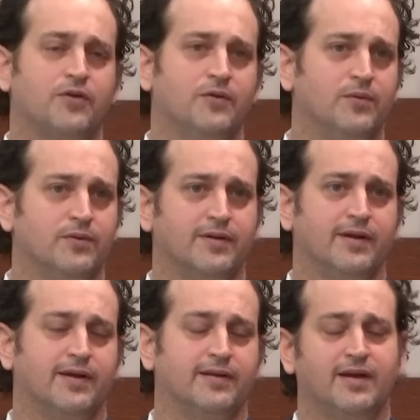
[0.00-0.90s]
we were going
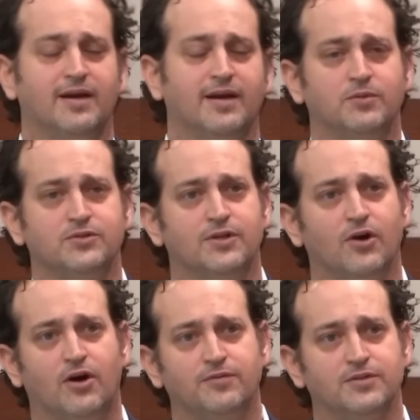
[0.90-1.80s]
to get cameras in the
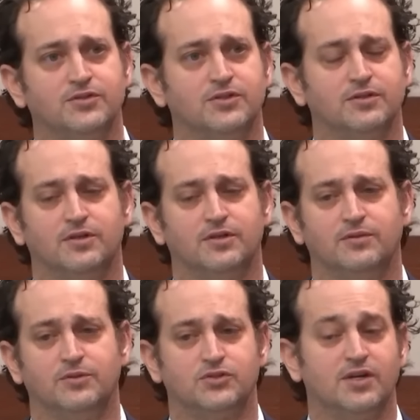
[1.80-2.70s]
office, and
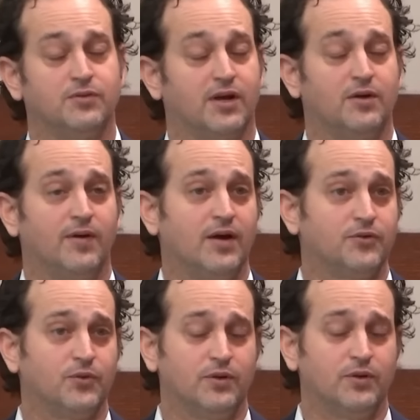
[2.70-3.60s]
we just never got around
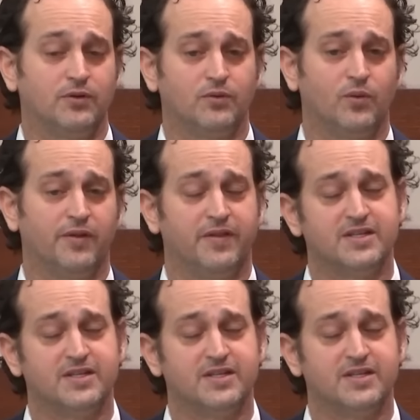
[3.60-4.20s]
to it. When this